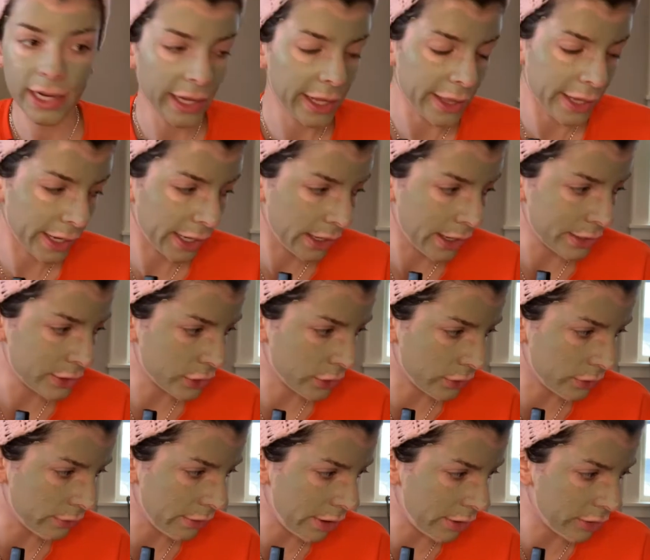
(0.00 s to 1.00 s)
And then it got
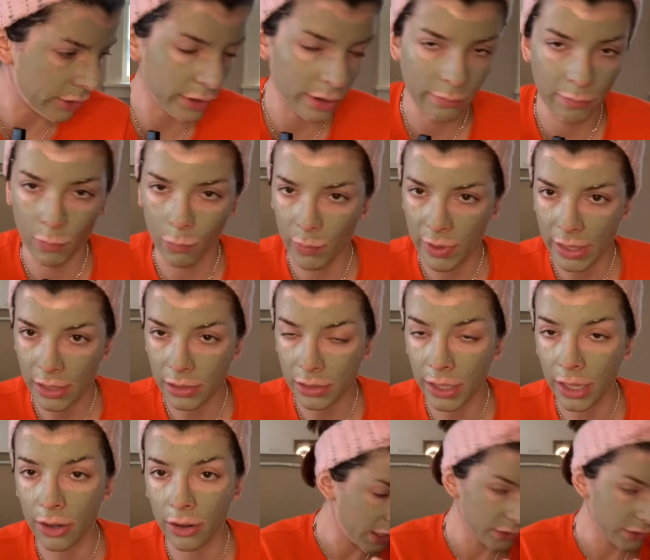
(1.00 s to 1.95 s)
turned around on him a week later.